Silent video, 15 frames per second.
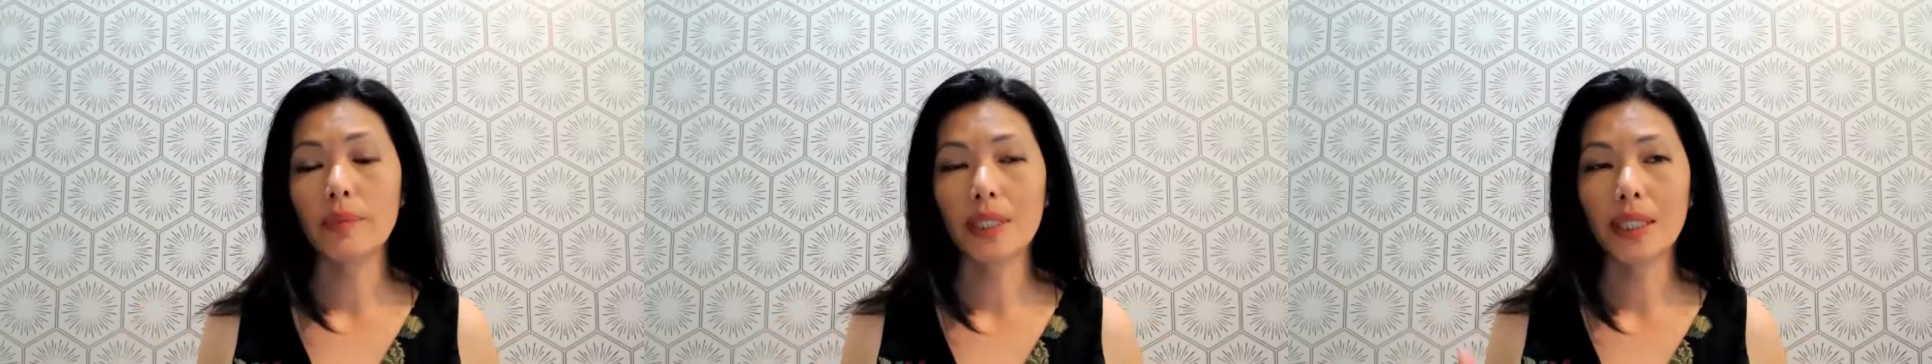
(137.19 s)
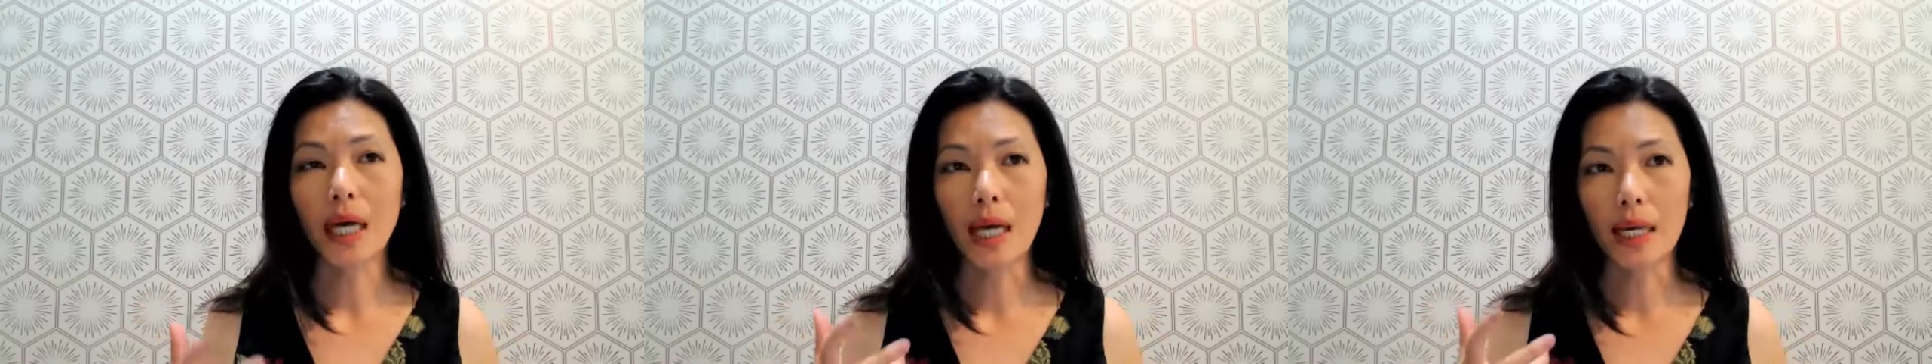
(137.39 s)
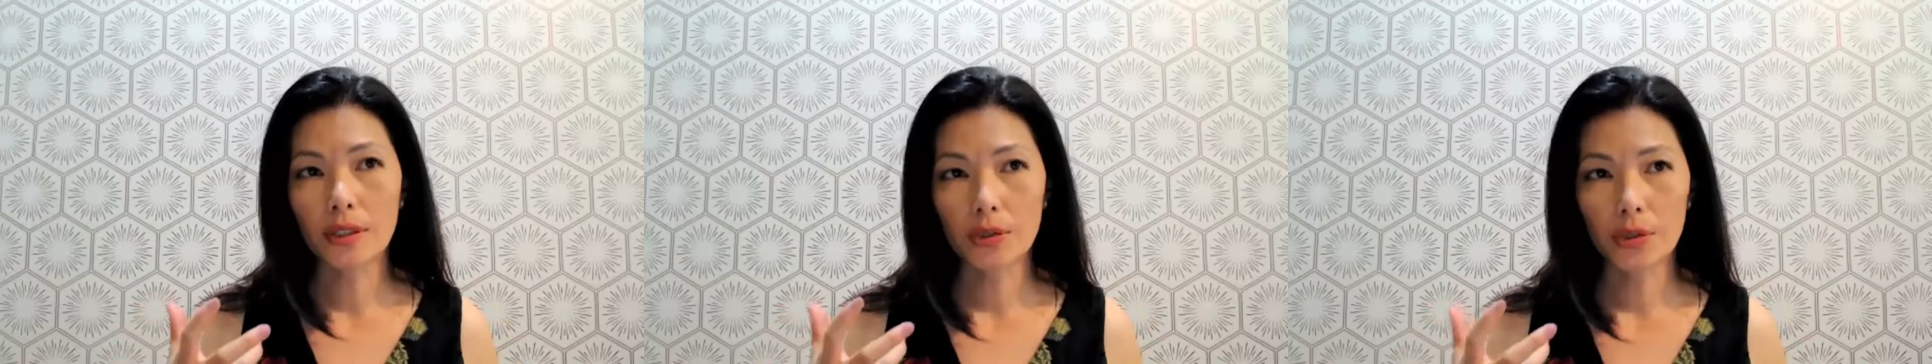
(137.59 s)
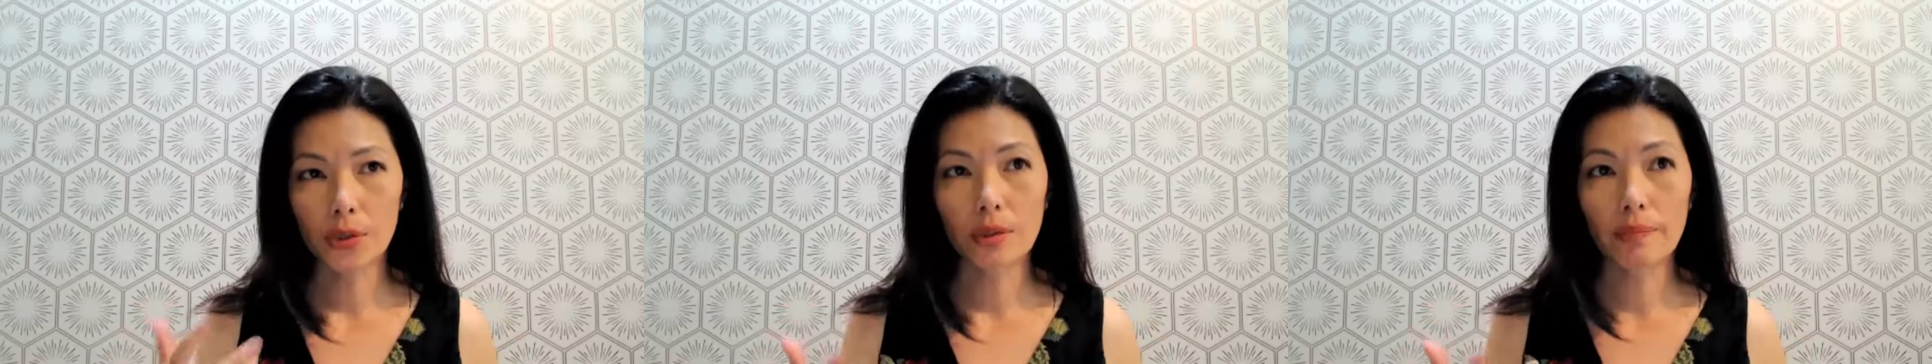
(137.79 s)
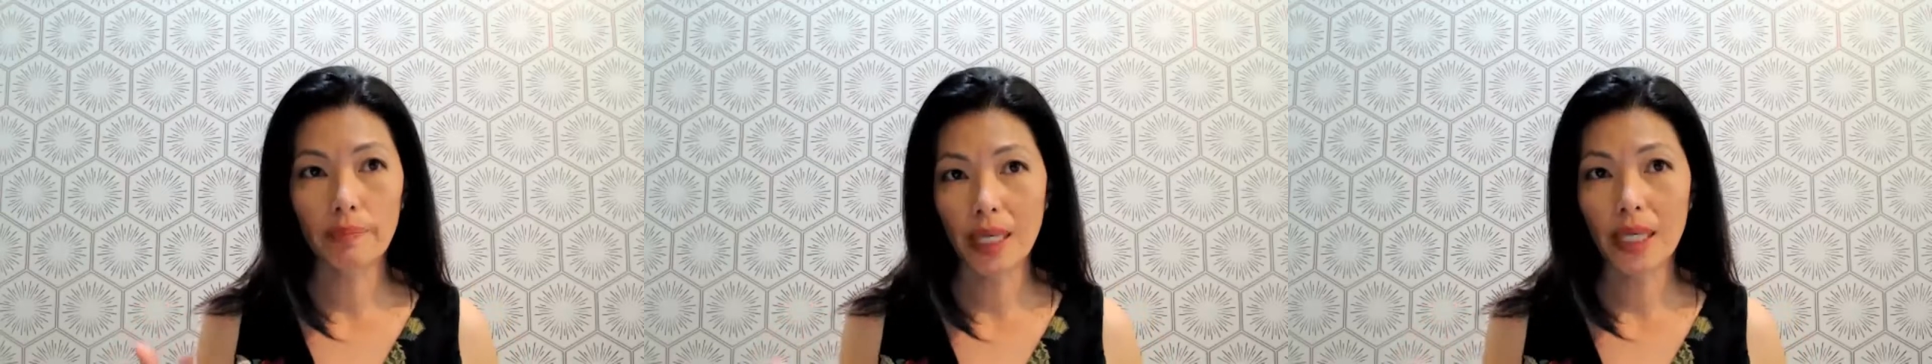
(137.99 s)
because
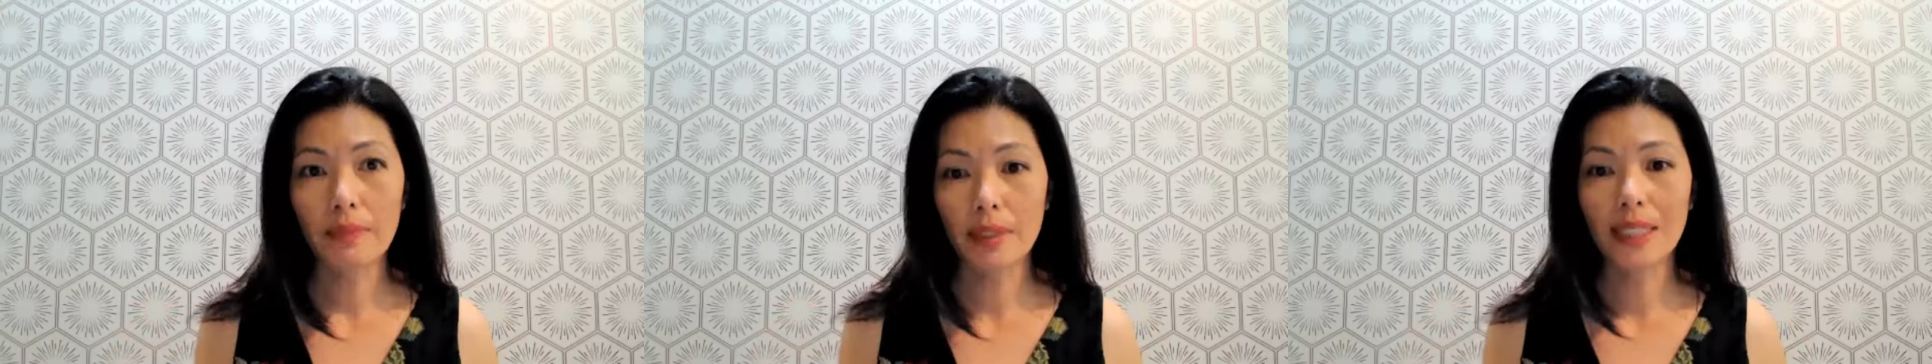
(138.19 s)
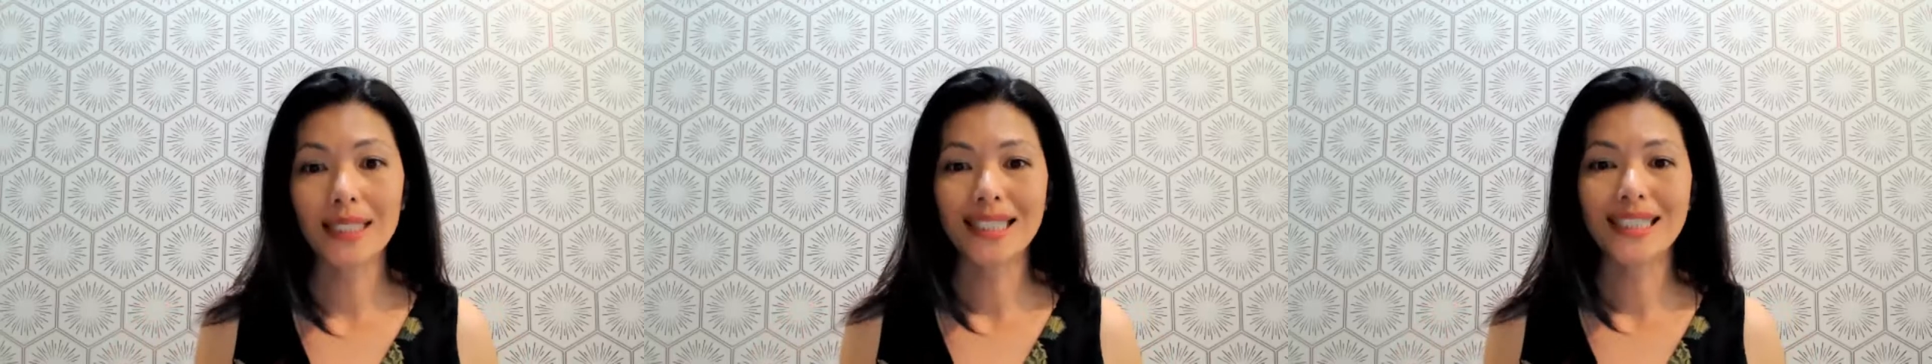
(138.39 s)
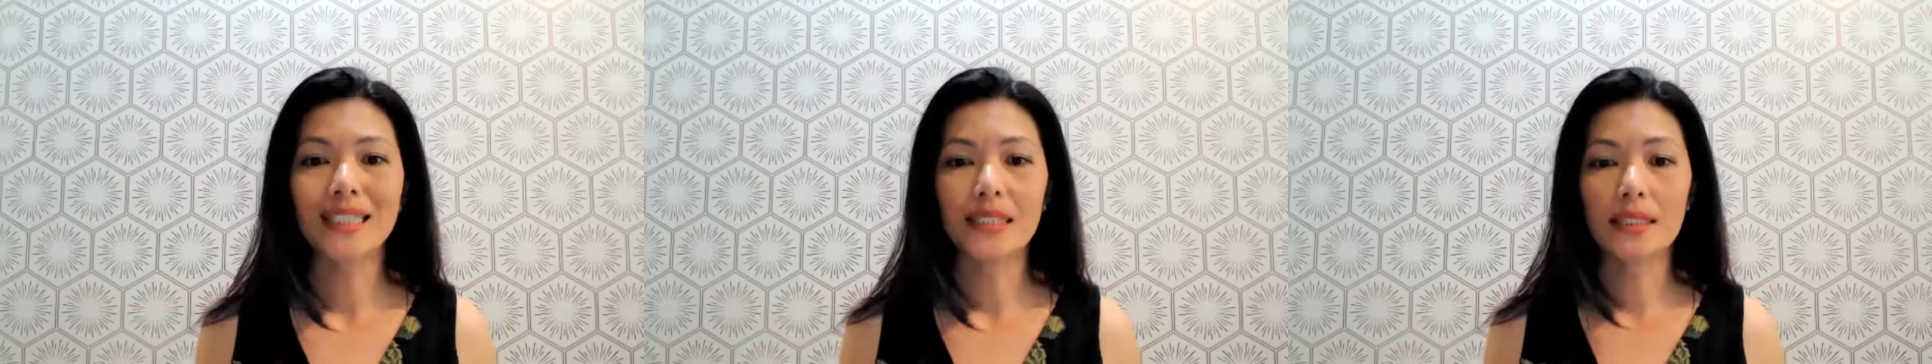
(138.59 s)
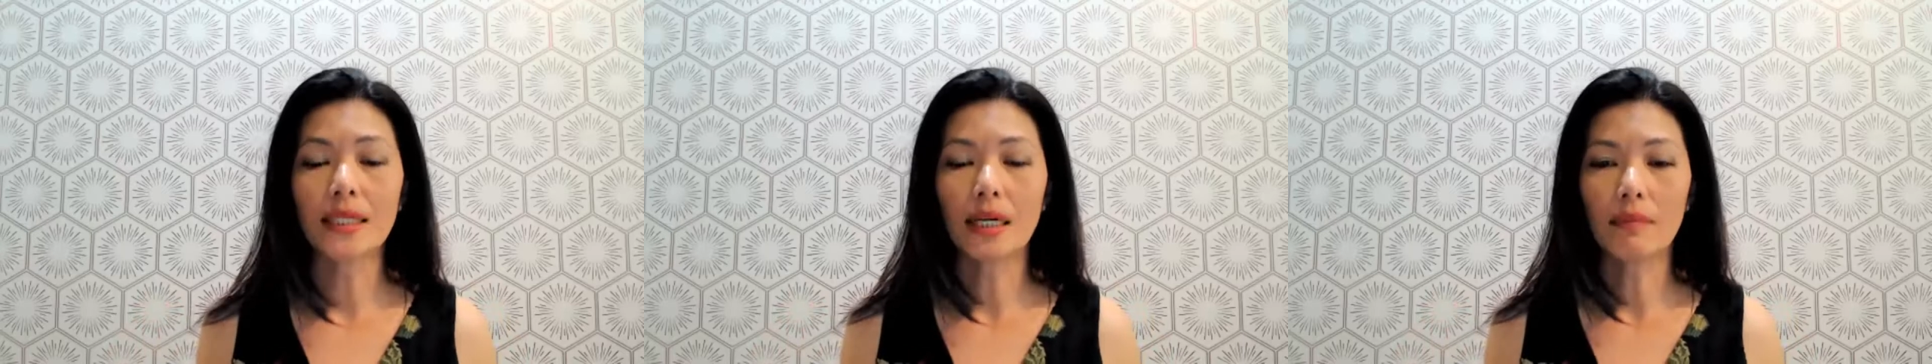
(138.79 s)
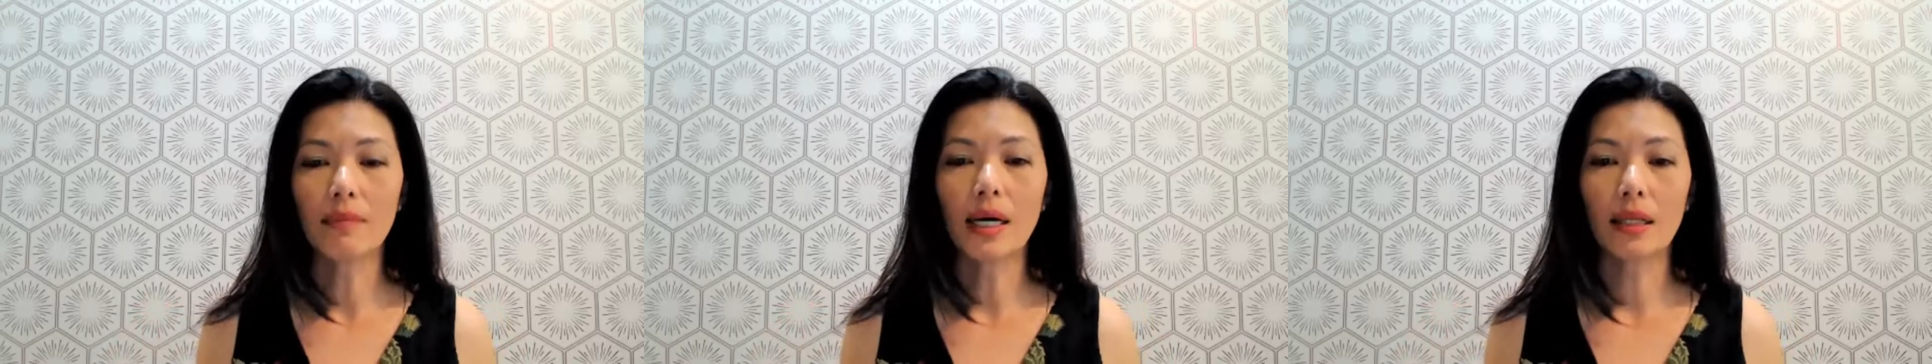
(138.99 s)
your baby is
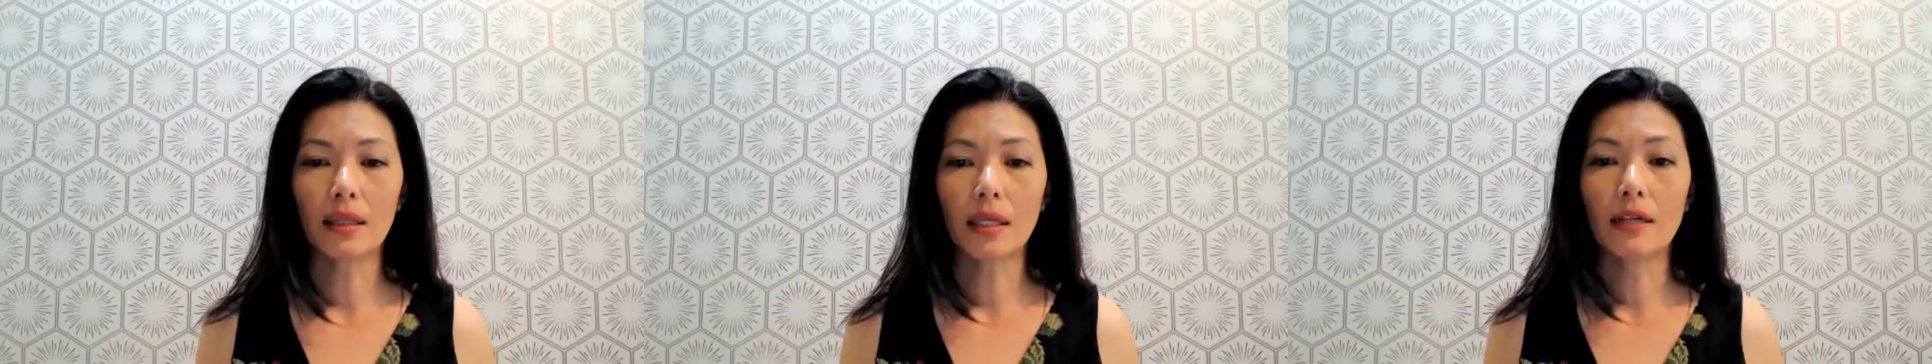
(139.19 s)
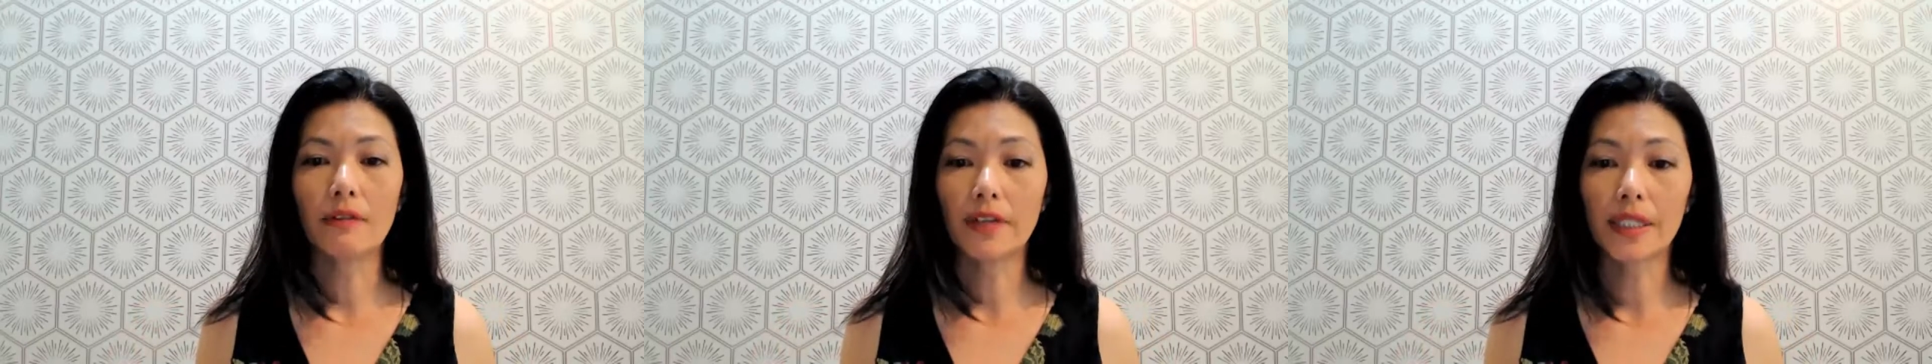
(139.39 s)
about love.